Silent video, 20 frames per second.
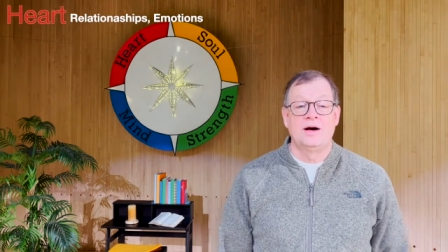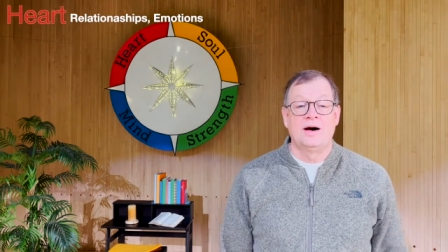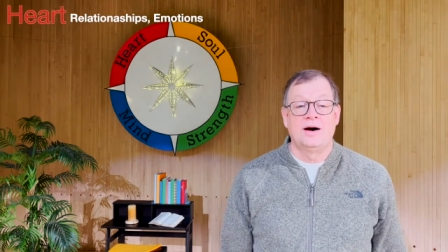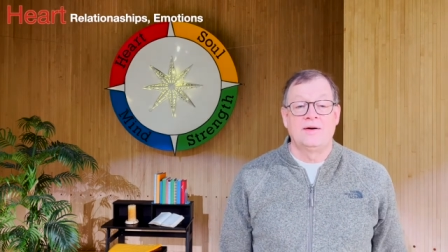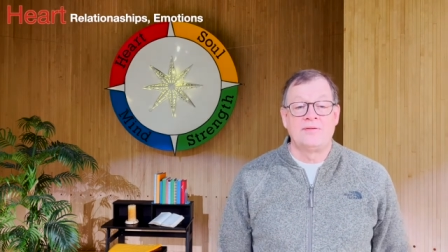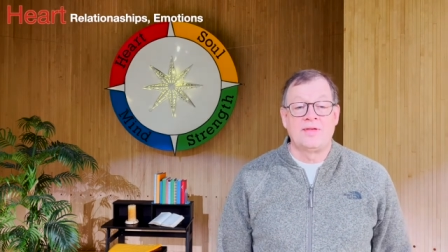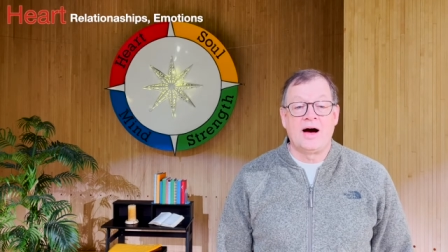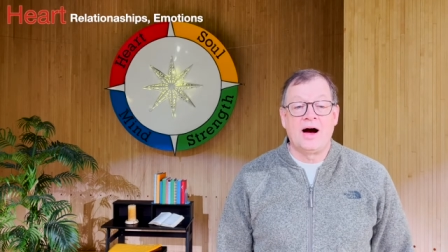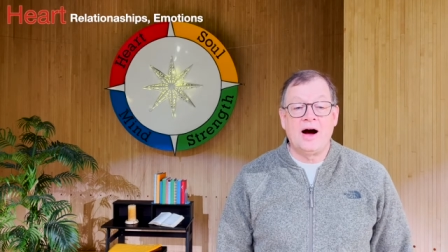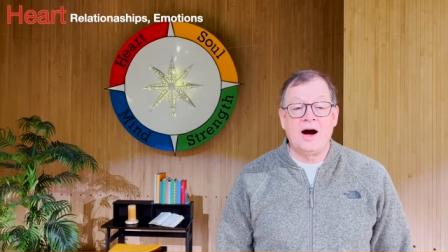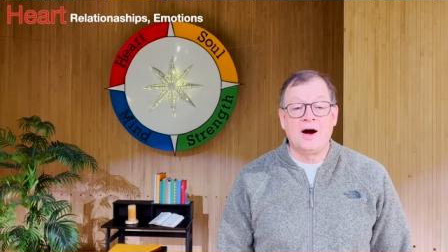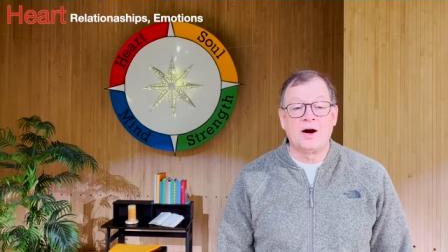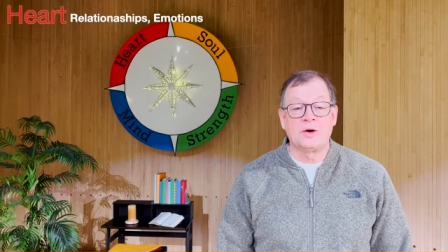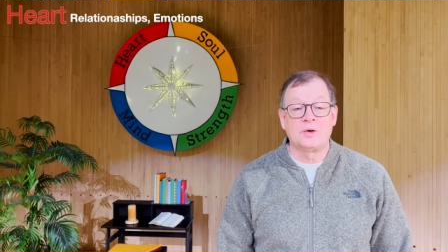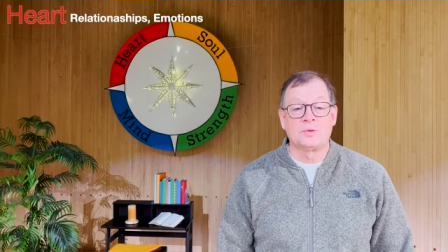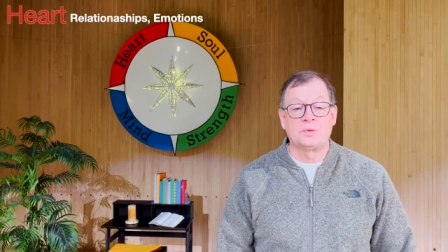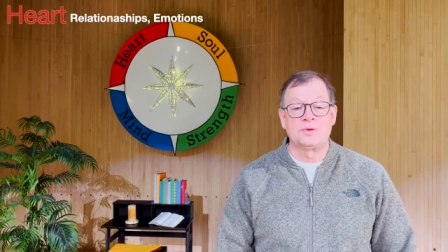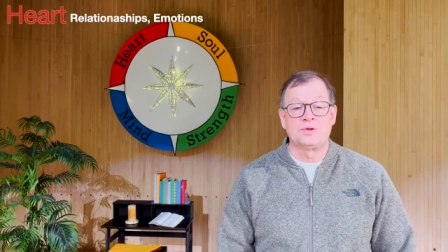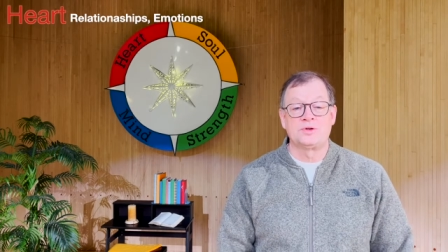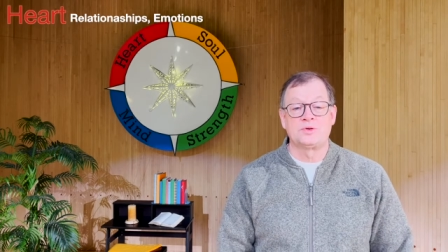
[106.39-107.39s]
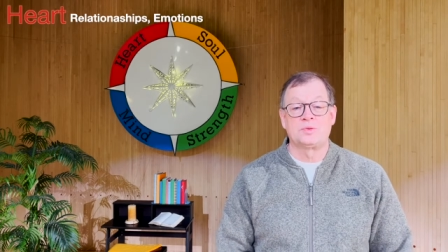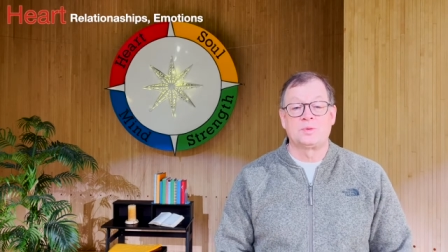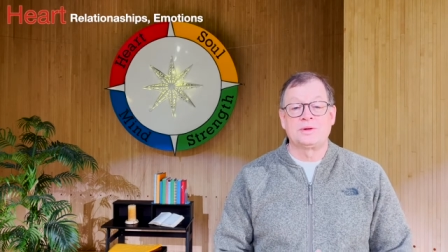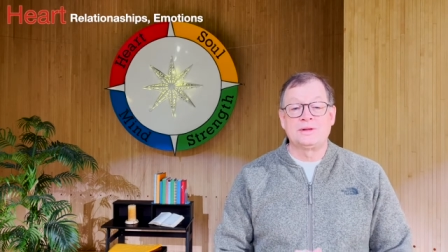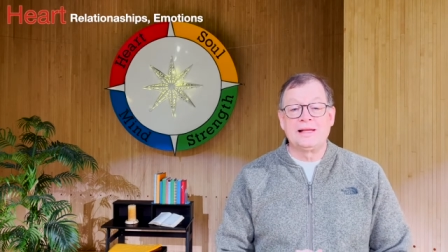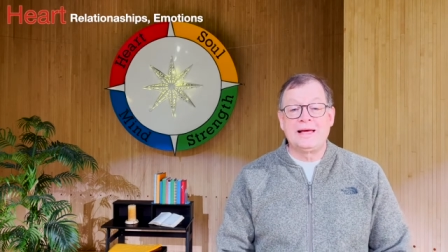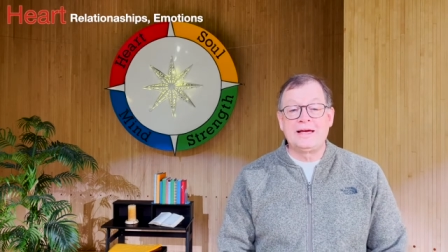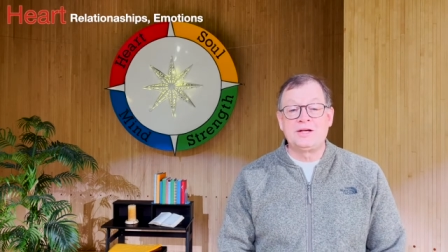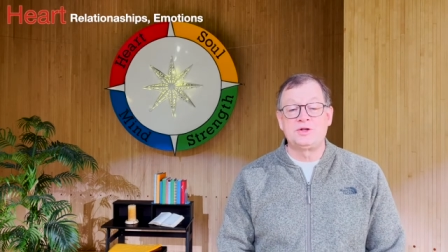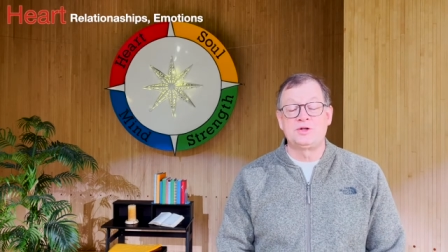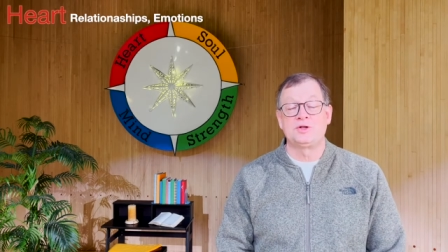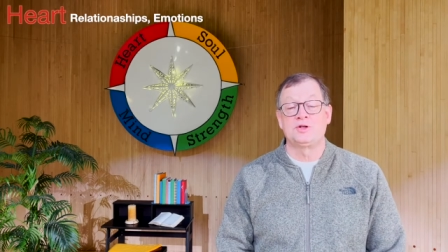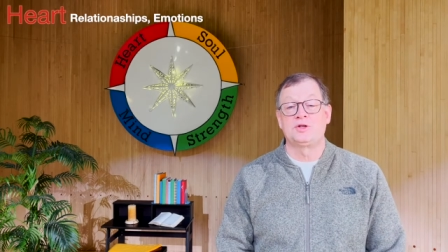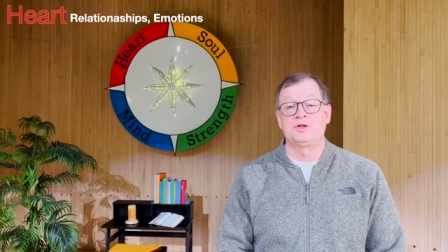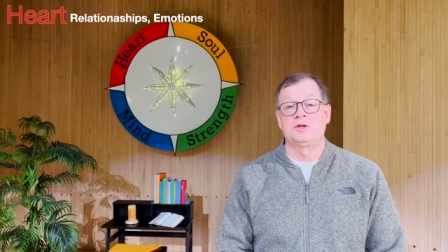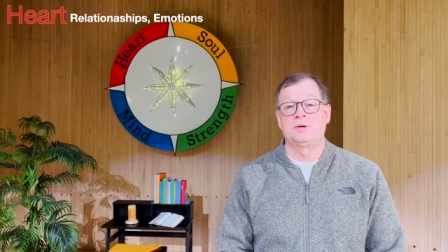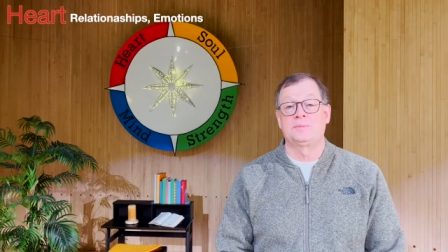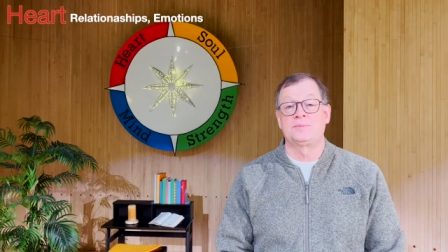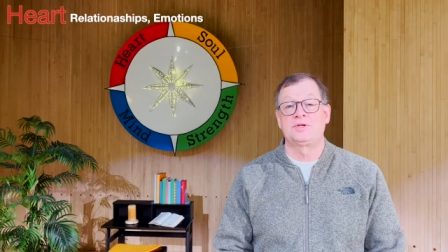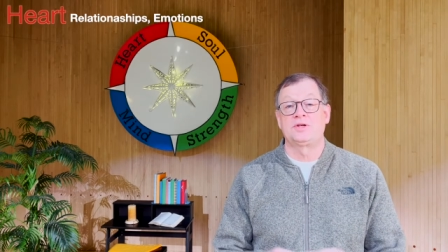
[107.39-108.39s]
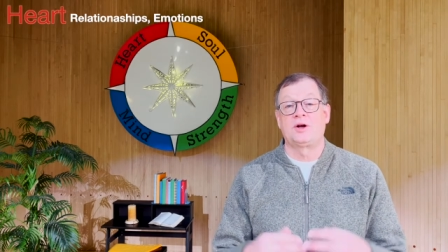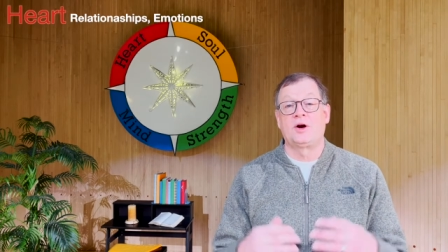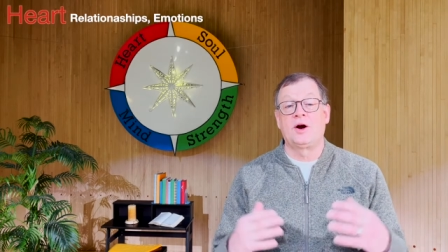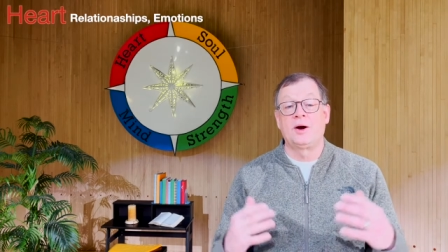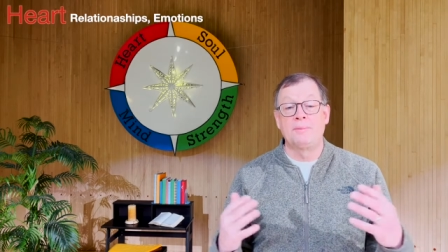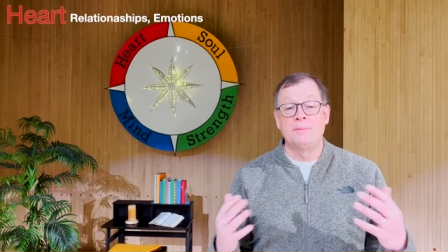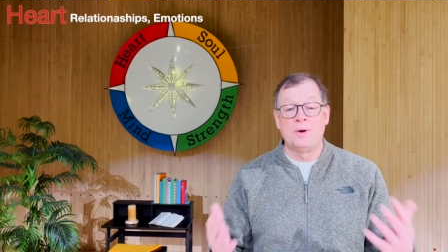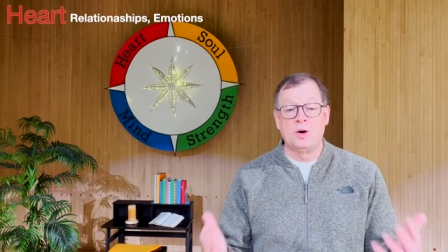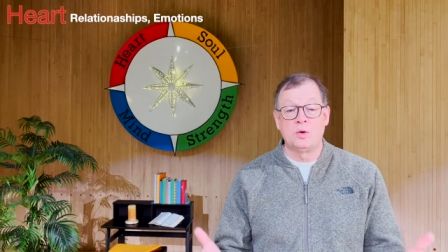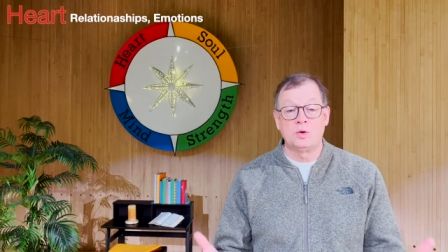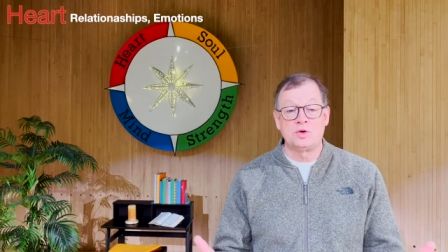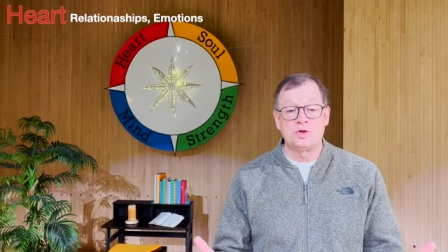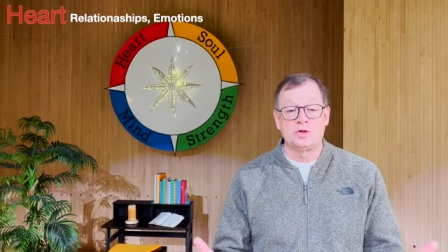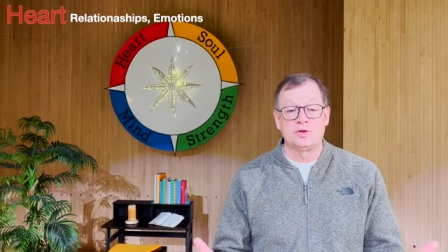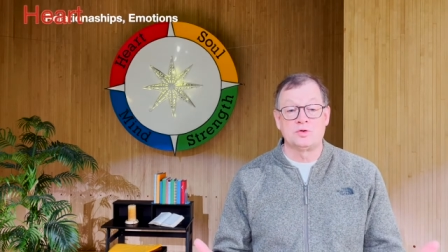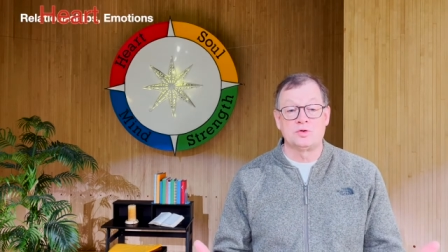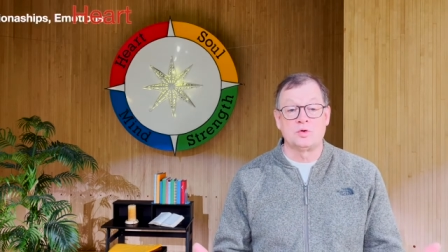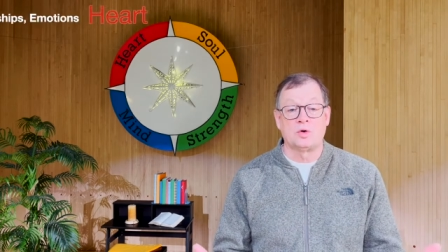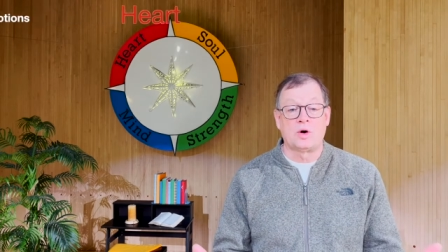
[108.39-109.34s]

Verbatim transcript: of the heart, which is relationships and our emotions,